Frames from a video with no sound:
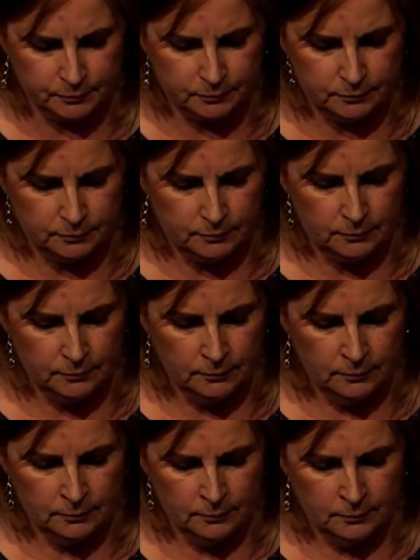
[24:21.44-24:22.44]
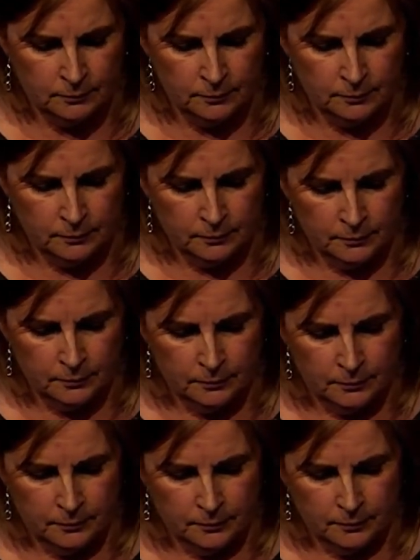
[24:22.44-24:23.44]

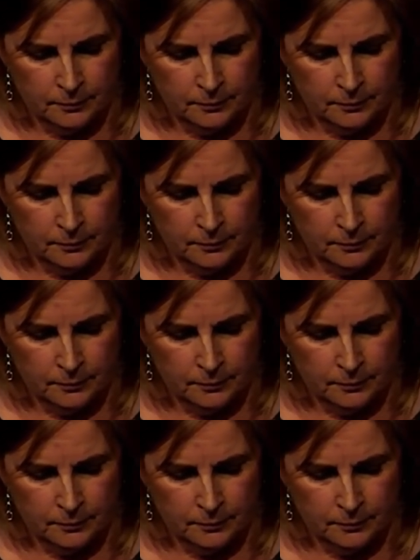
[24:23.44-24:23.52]
(no one is talking)